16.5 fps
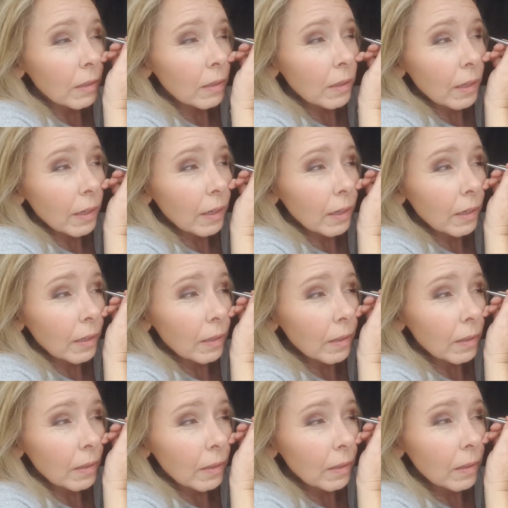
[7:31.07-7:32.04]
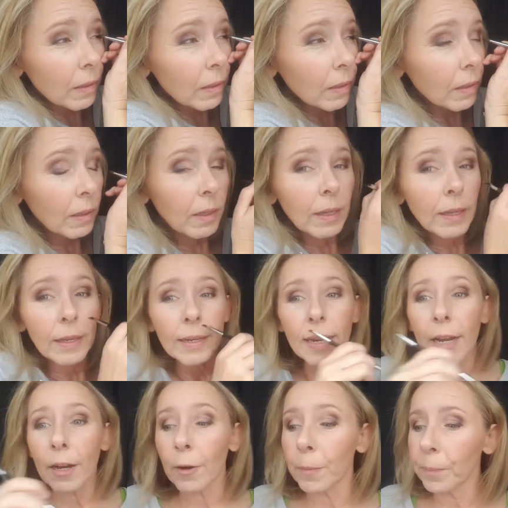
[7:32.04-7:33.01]
Okay.
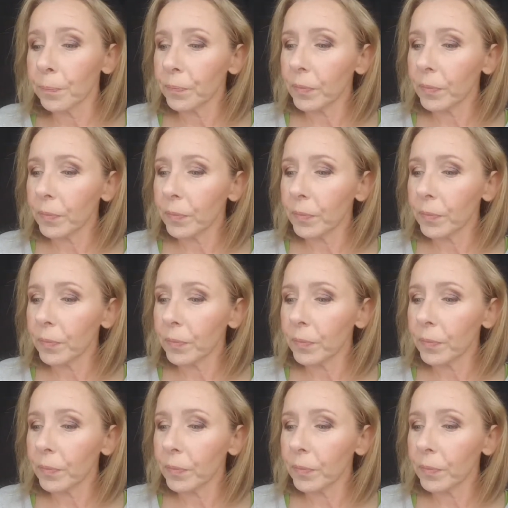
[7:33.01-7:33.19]
Now,